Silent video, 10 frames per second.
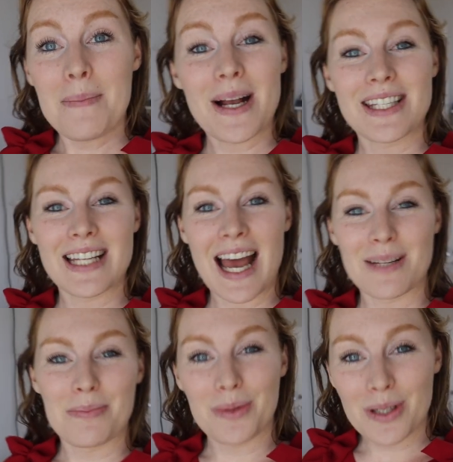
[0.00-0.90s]
because it
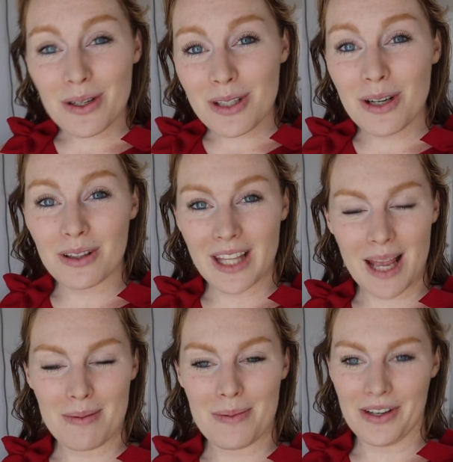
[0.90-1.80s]
has a Bluetooth
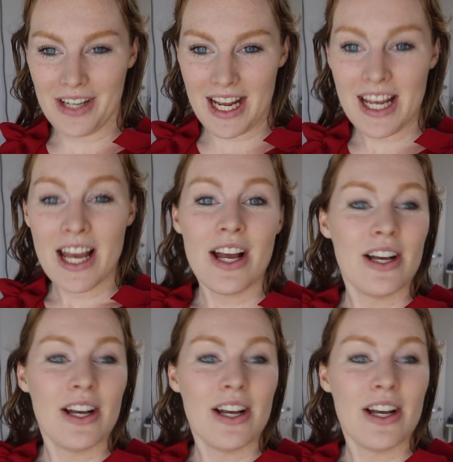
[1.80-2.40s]
capability.